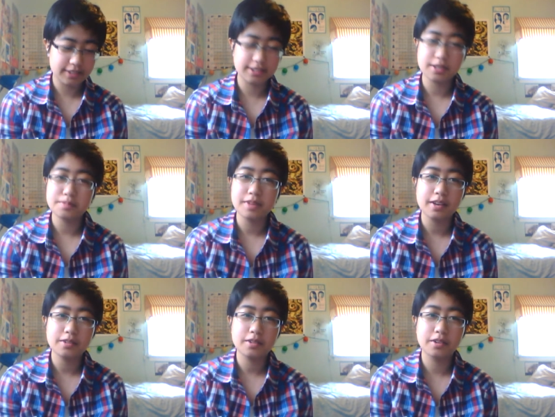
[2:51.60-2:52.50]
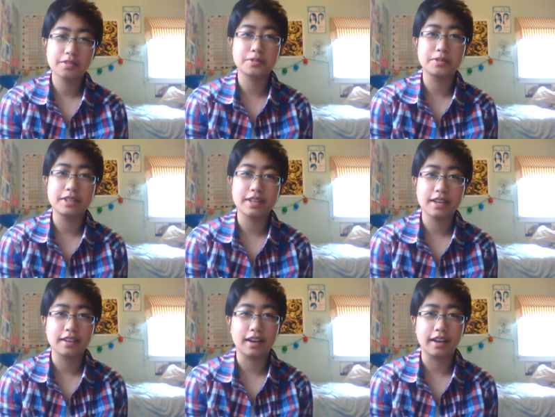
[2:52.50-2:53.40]
Somehow over the
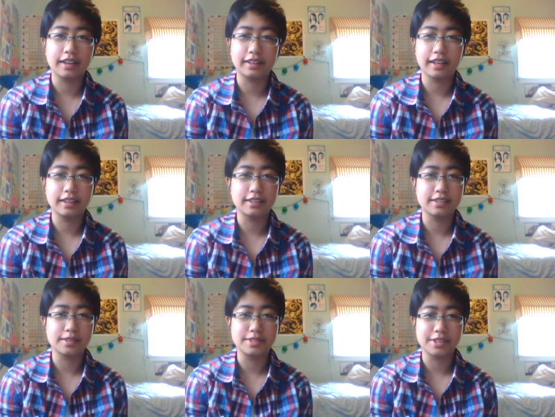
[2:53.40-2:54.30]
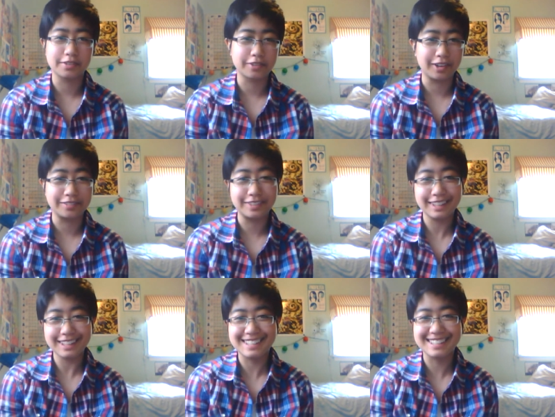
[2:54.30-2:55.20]
weekend I gained some
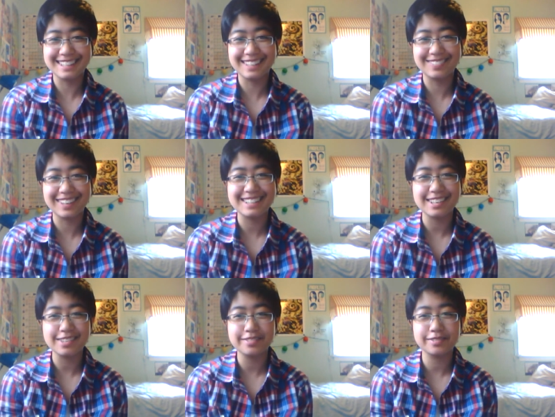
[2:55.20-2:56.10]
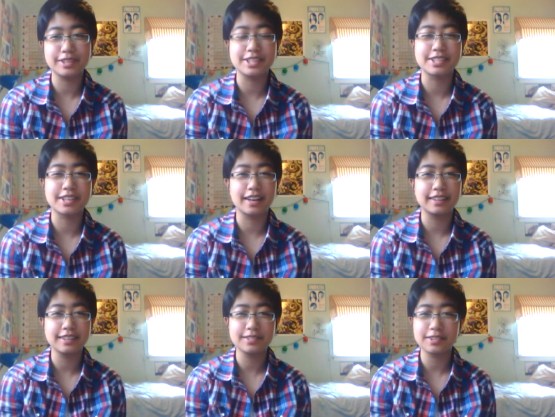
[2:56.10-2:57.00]
self-confidence in myself, which
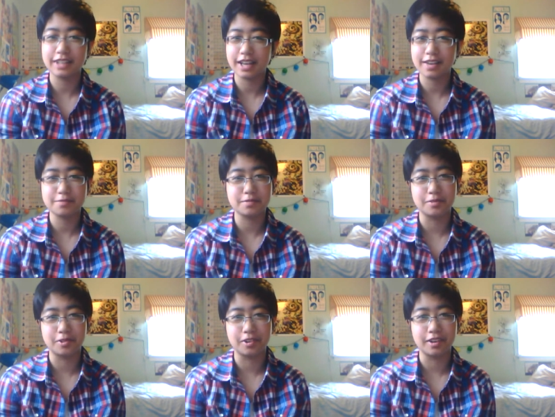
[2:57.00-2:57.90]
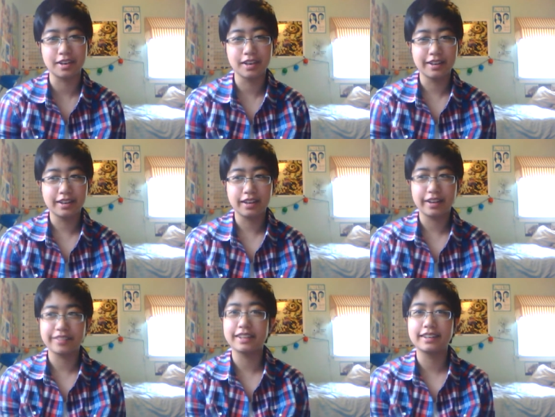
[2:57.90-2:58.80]
I didn't really have before.
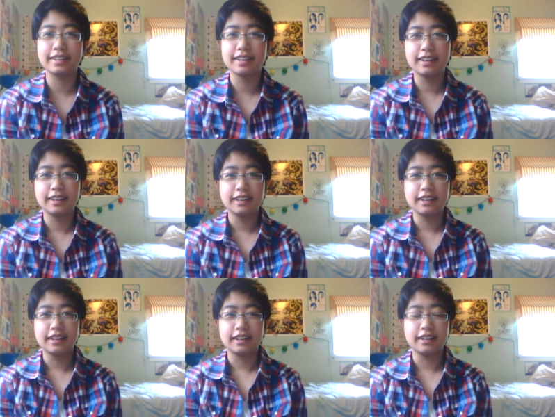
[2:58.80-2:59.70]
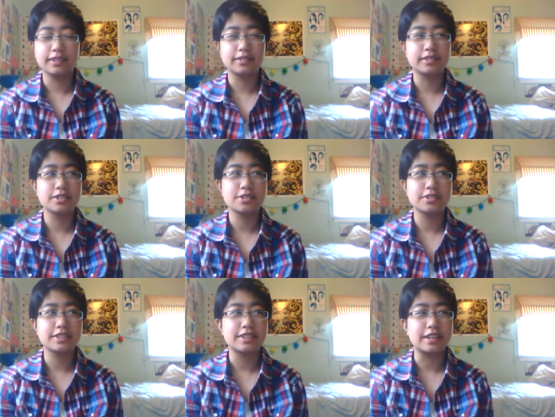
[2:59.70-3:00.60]
I mean, it
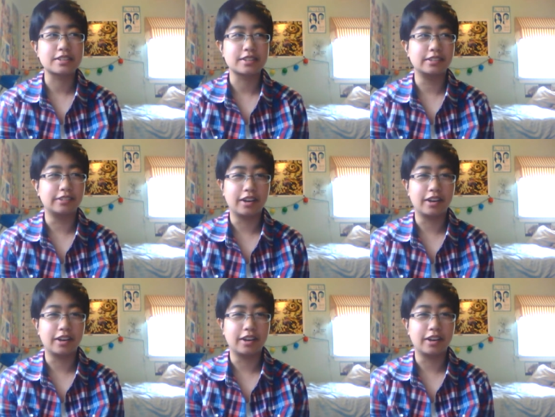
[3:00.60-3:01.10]
usually takes a